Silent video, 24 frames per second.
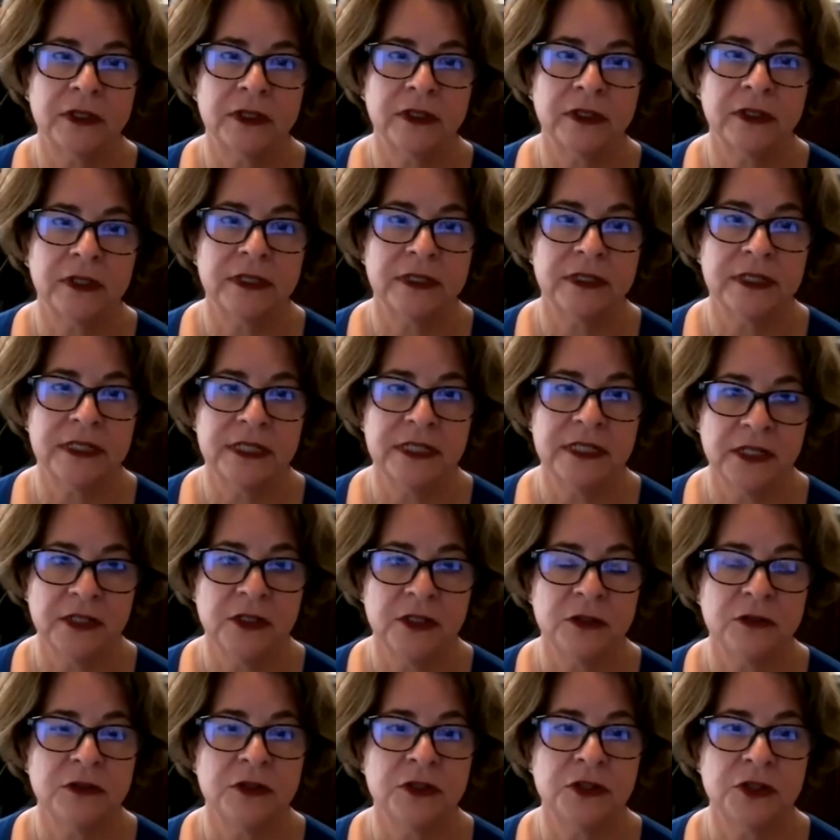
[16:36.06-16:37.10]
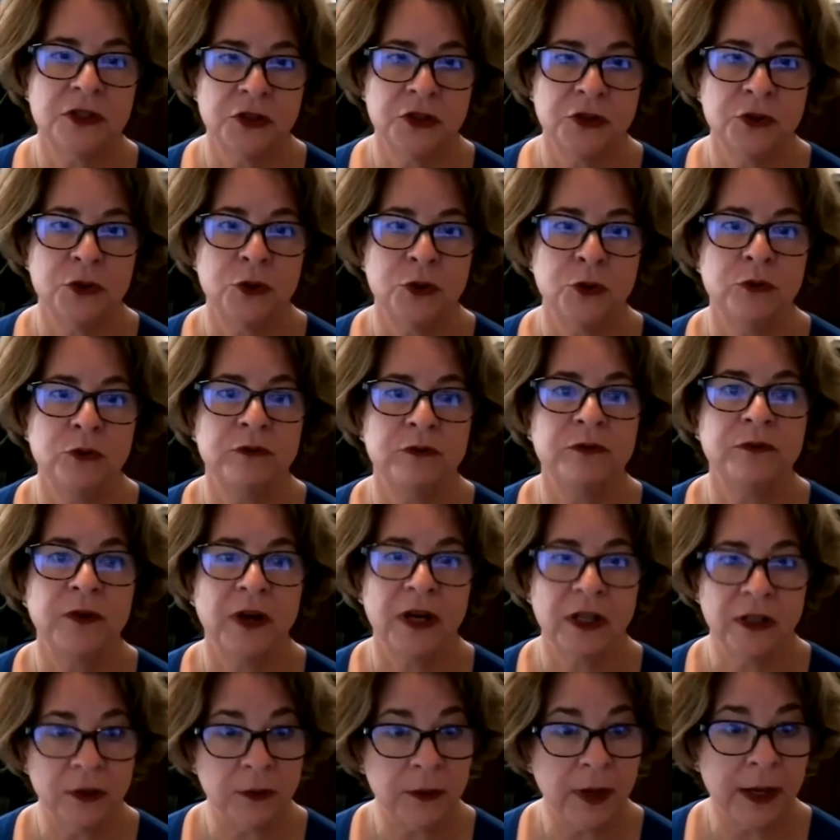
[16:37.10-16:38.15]
continued to
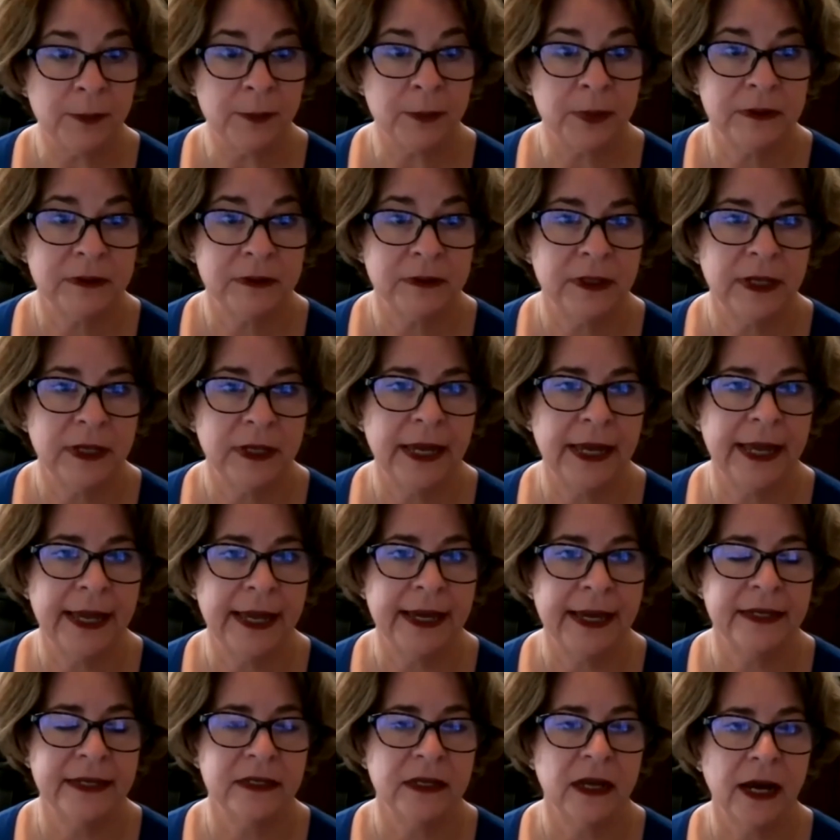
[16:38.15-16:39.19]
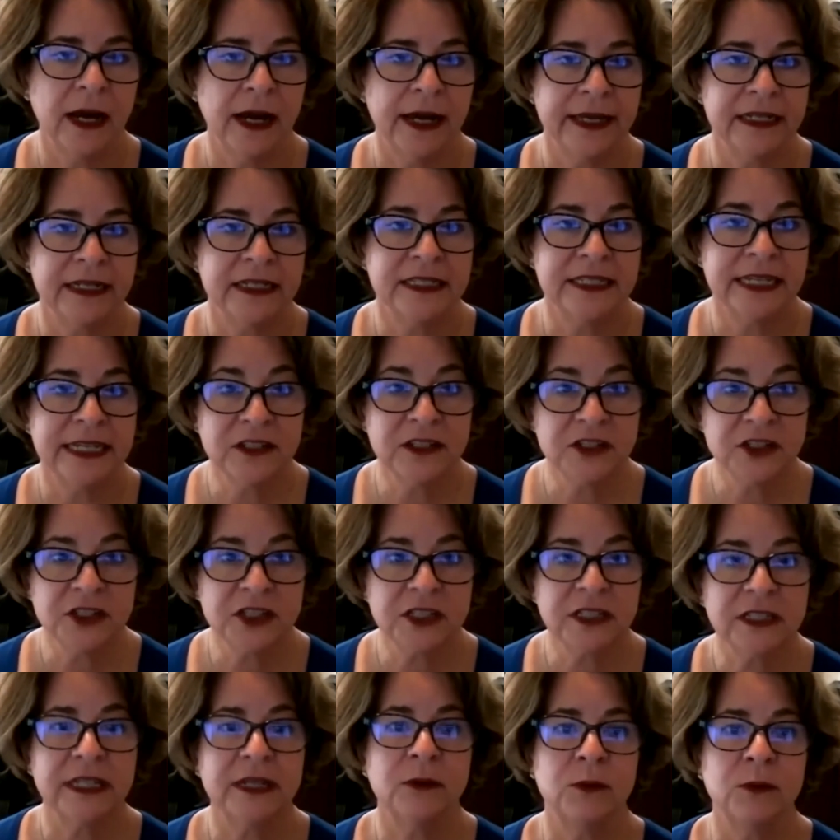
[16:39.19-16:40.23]
follow up and I
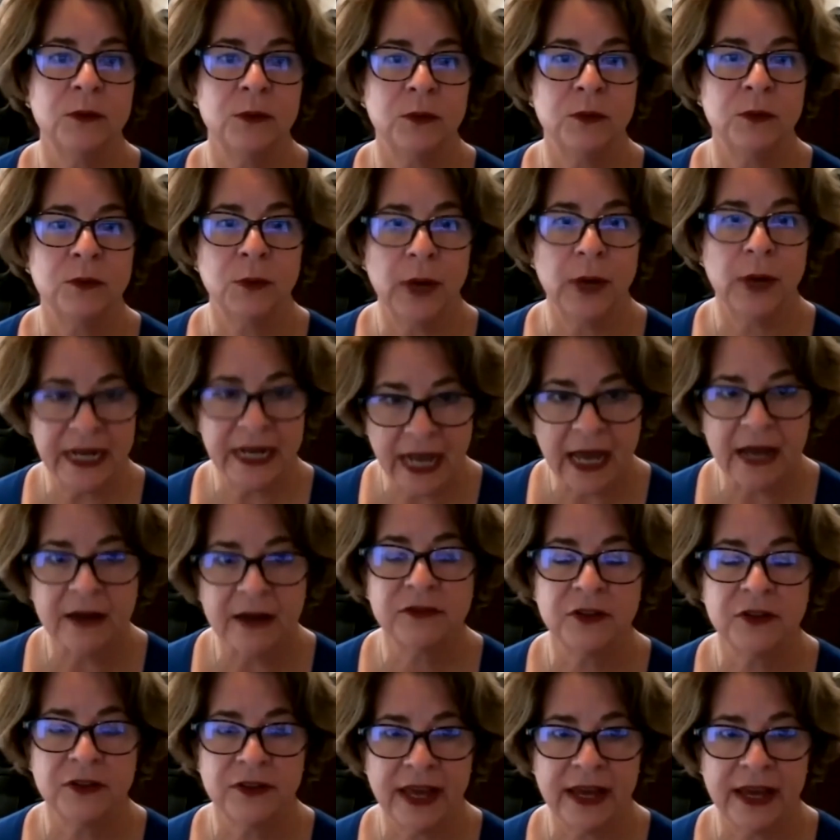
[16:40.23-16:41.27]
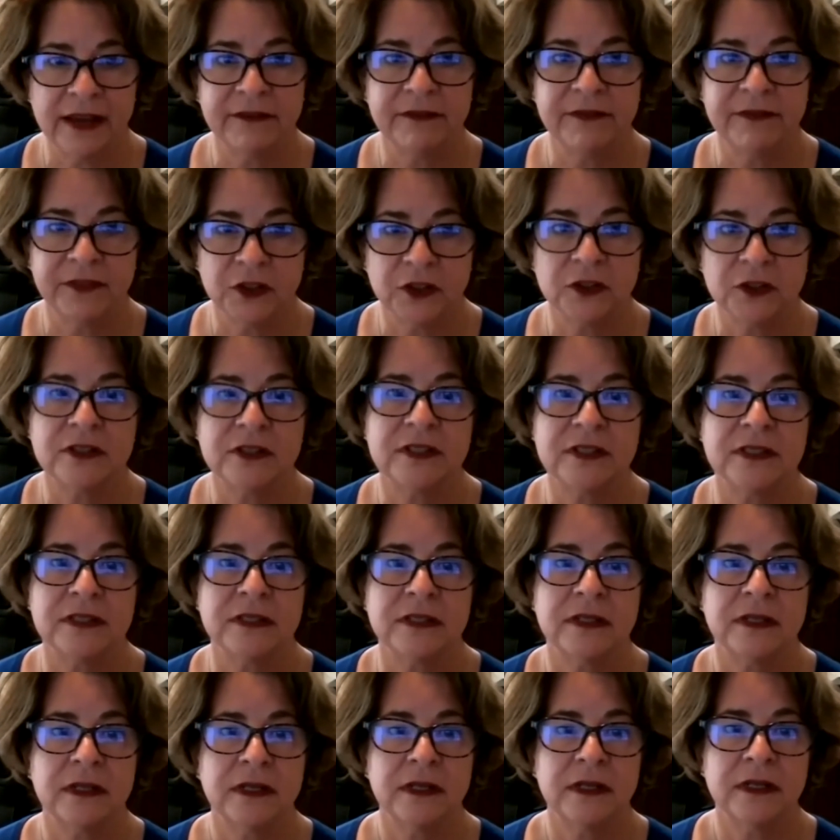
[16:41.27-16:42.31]
intentionally went after that
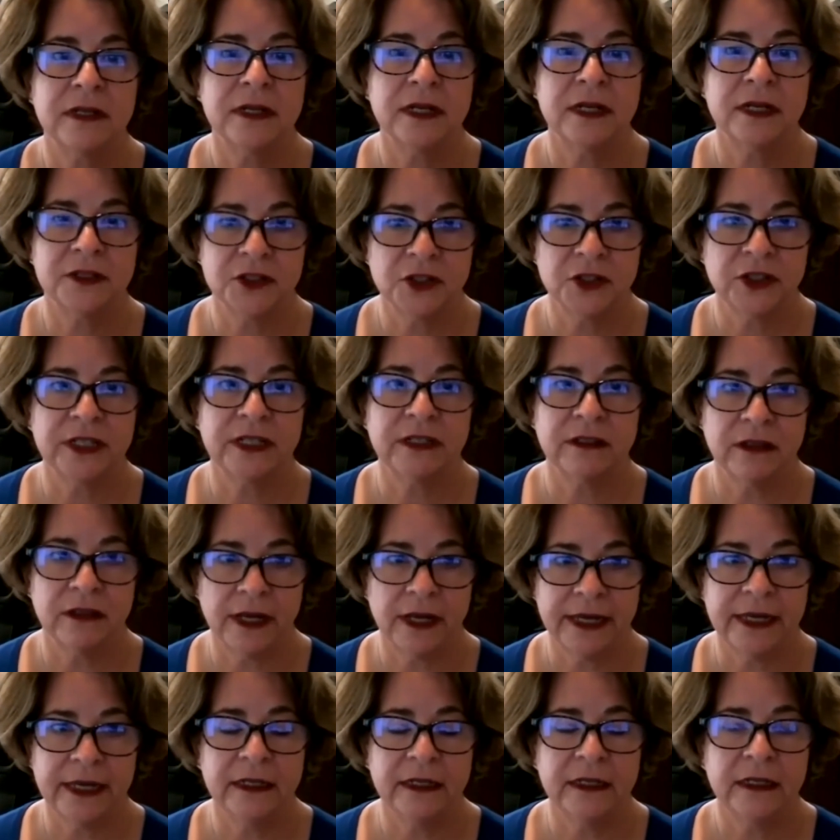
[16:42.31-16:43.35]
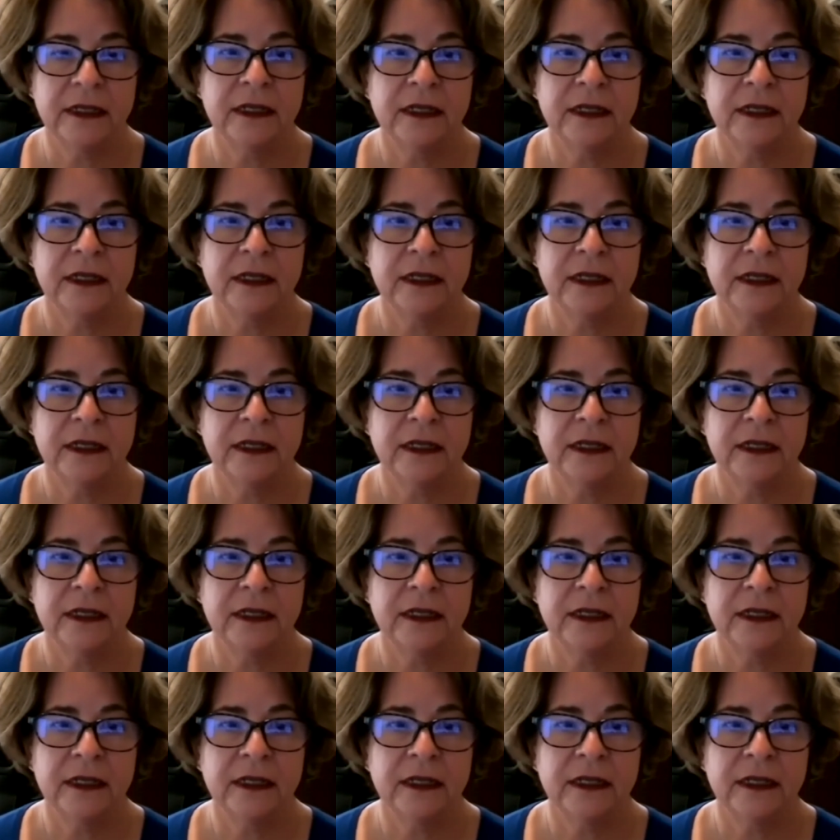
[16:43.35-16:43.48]
first attorney client.